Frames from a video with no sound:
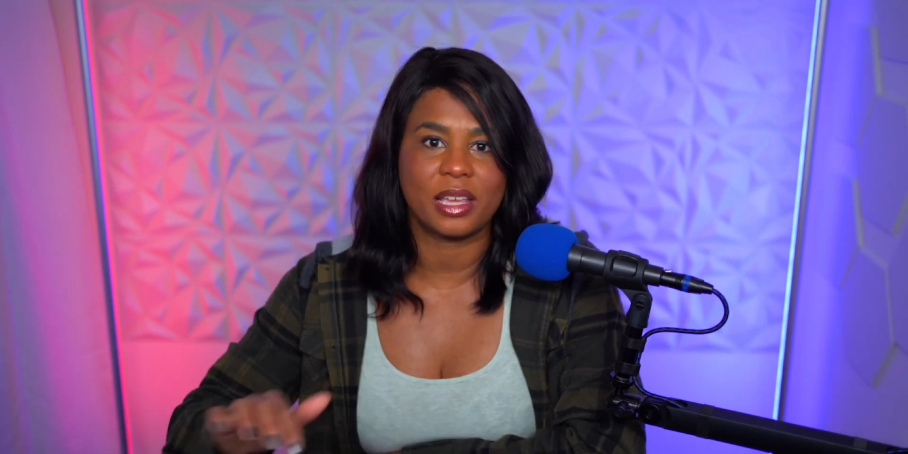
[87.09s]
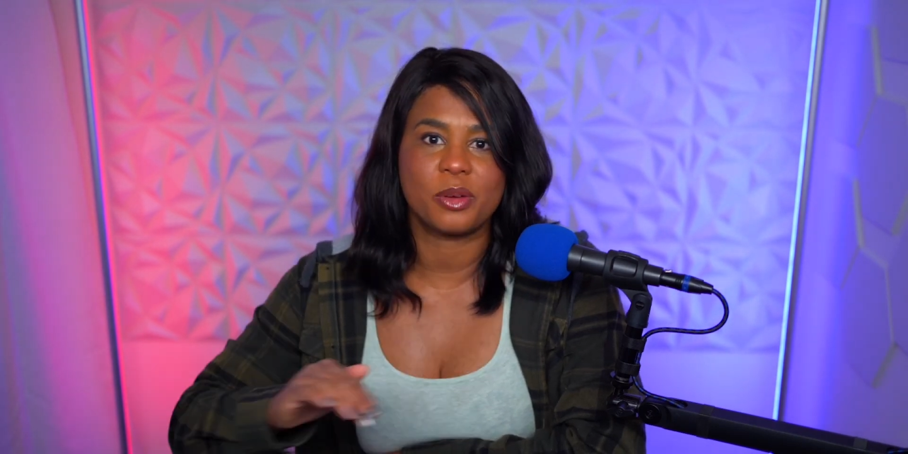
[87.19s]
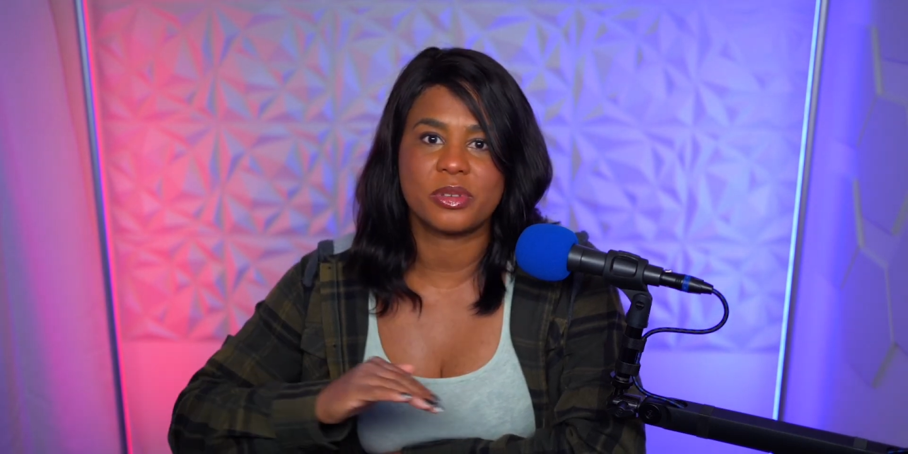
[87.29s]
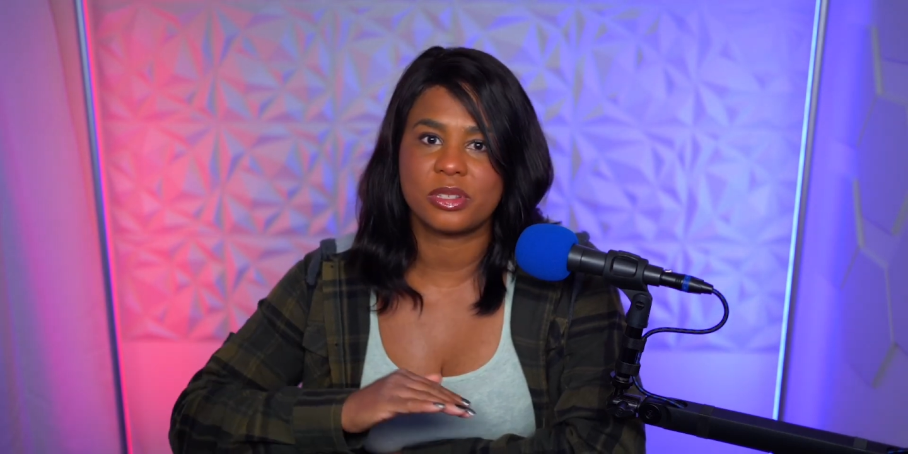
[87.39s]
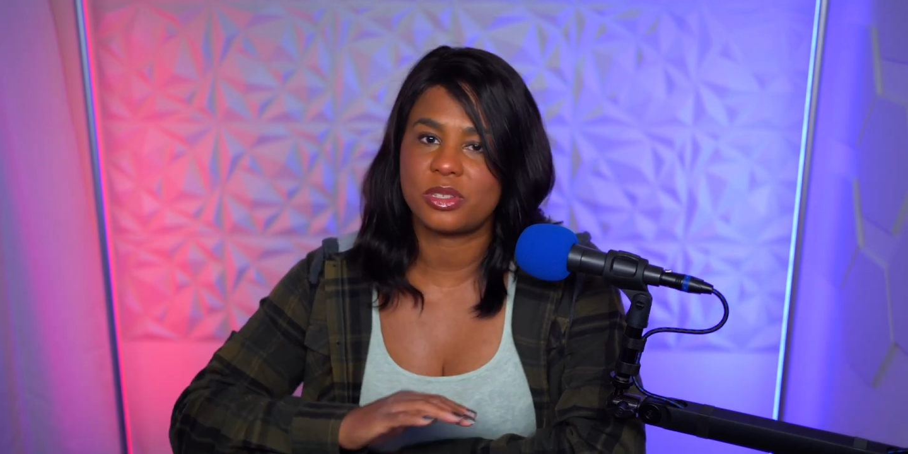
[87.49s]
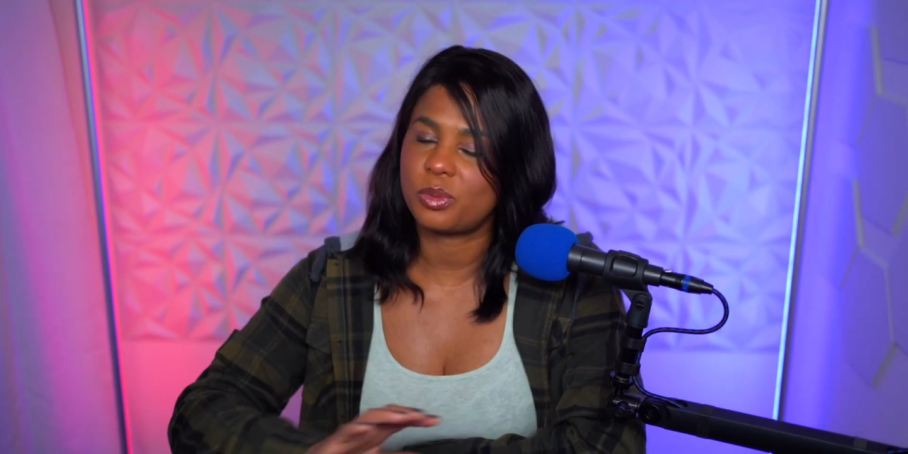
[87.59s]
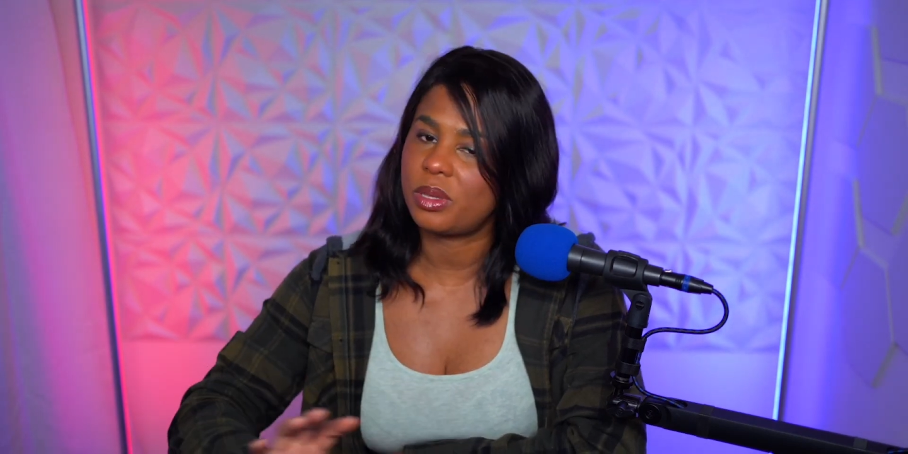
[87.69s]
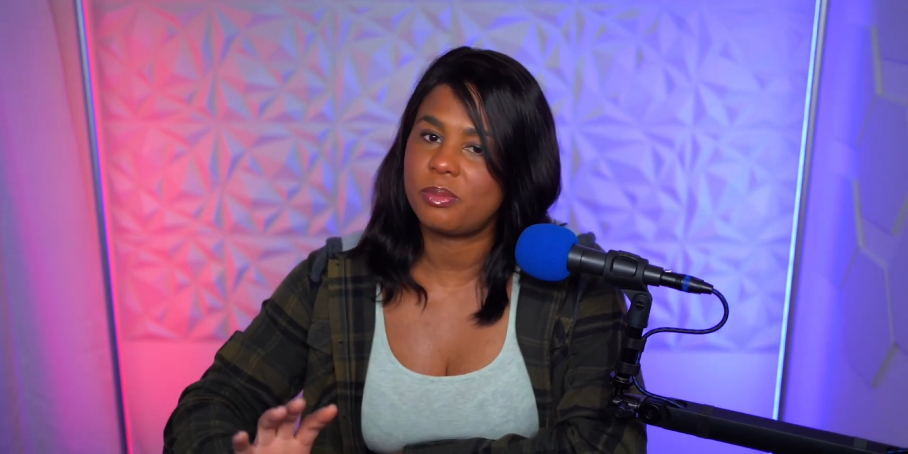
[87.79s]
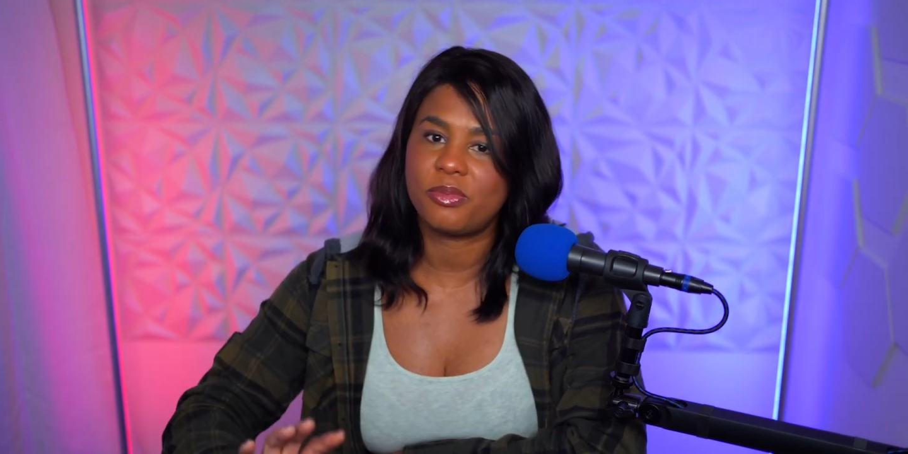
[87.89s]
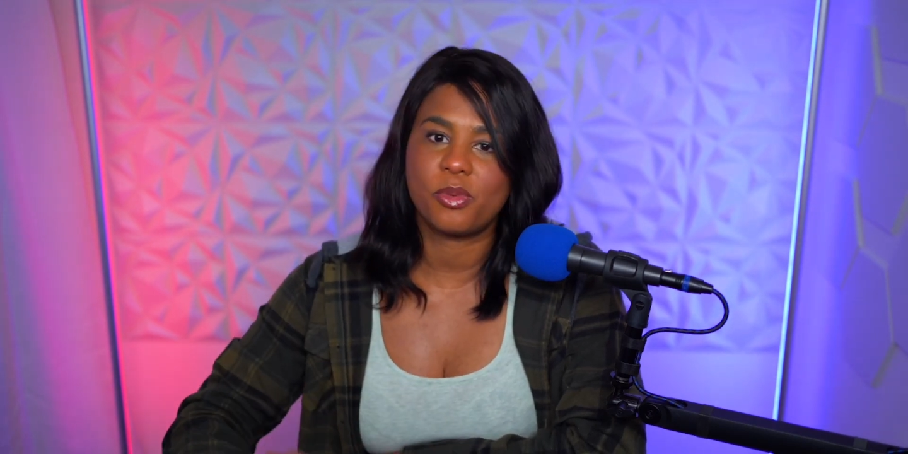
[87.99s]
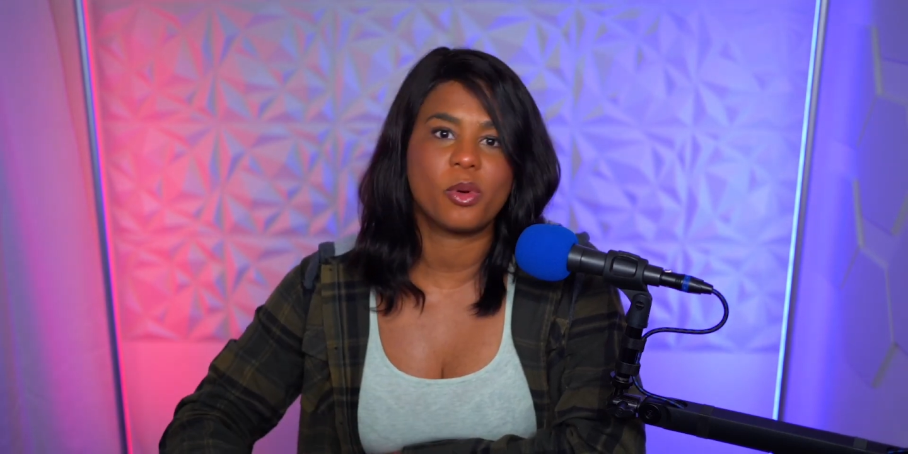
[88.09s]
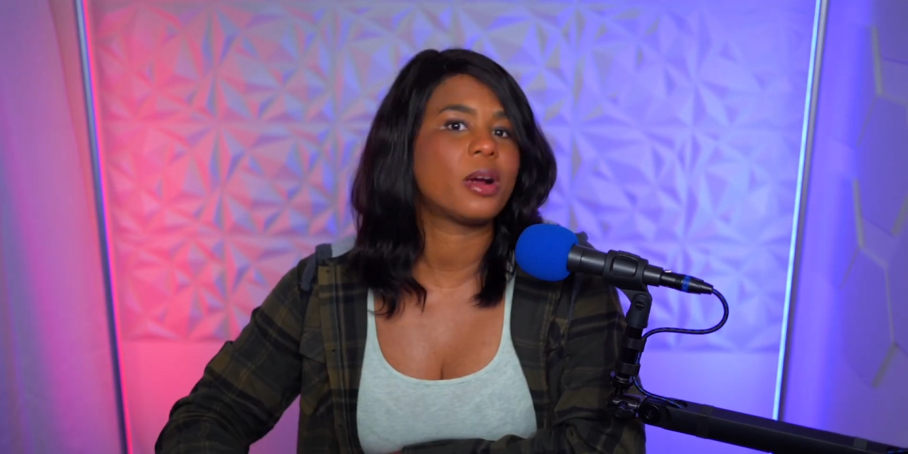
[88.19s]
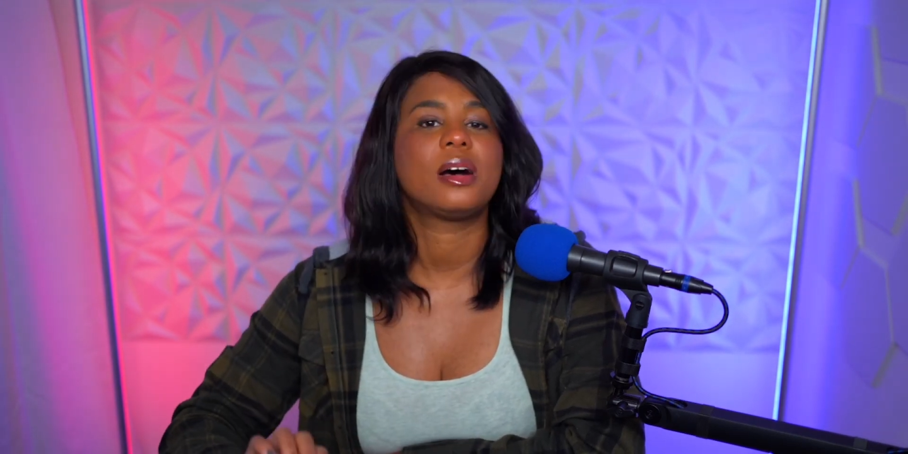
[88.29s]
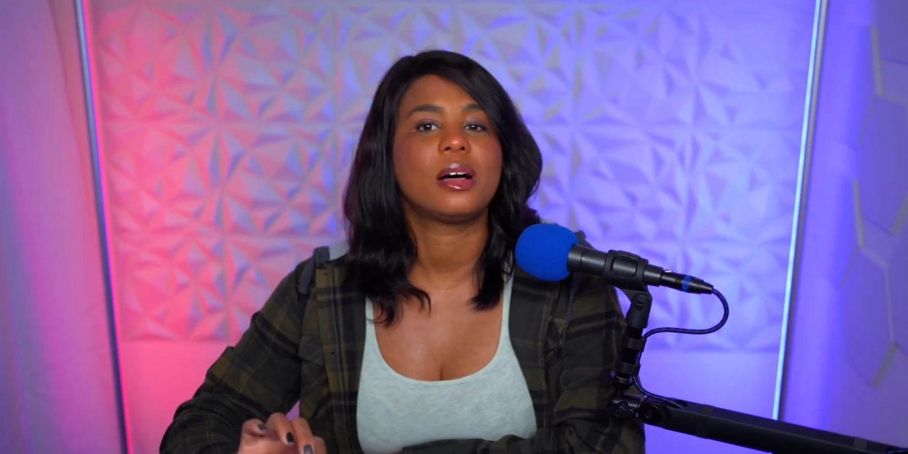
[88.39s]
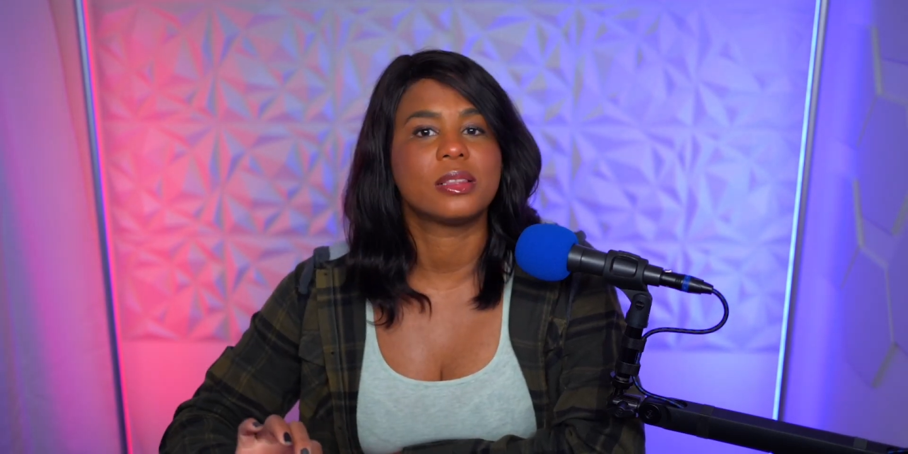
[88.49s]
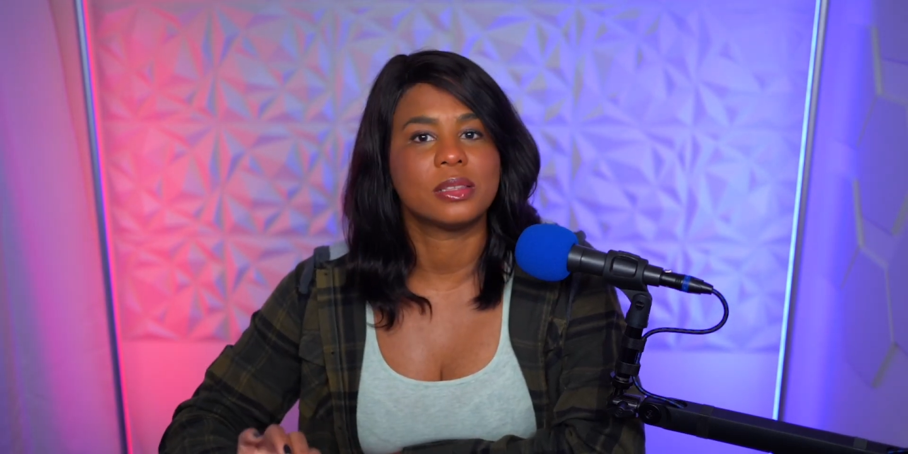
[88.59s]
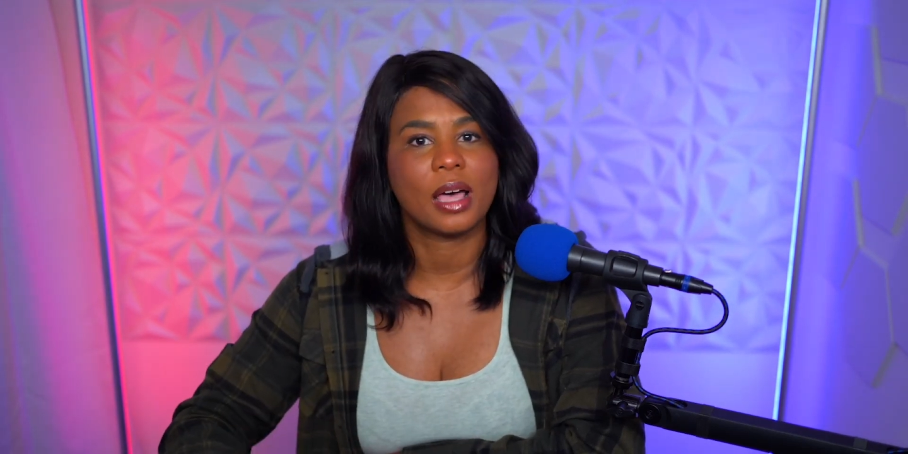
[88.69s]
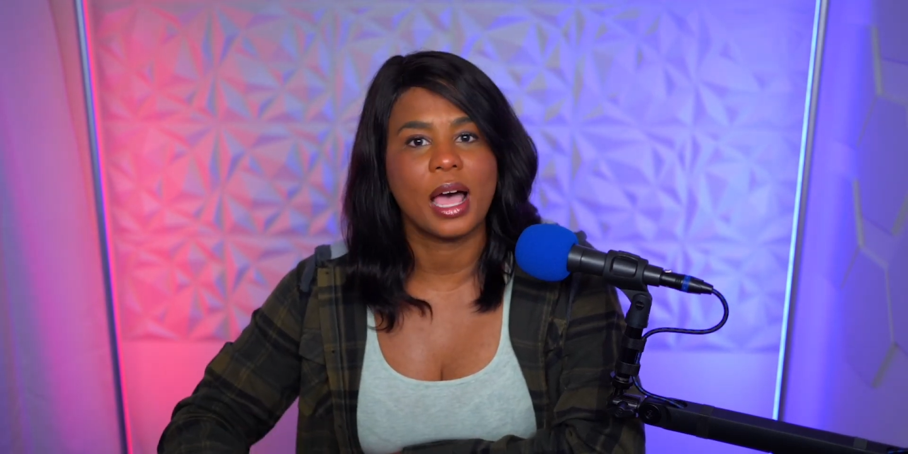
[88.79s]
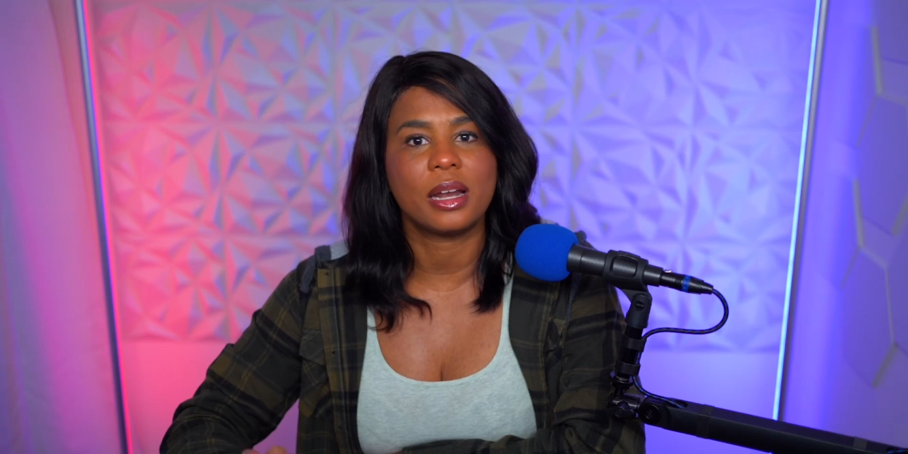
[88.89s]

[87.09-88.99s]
It was a sweep for a lot